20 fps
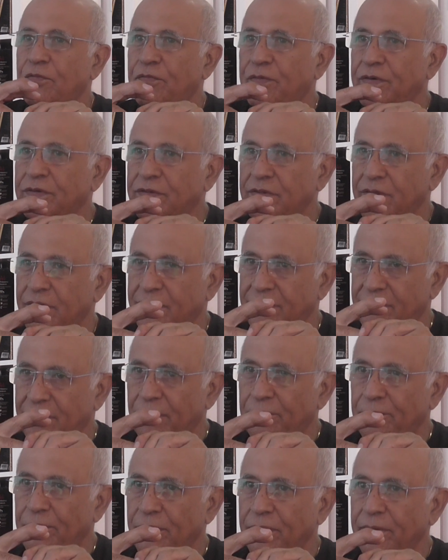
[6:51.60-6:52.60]
First
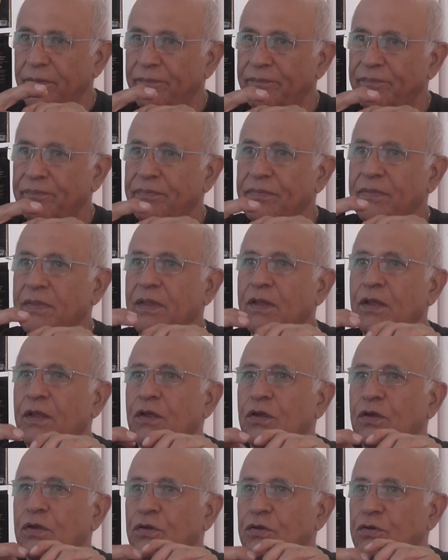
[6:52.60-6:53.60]
example,
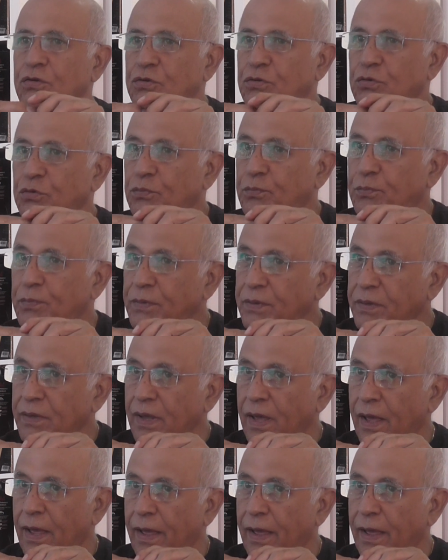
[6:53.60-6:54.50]
should be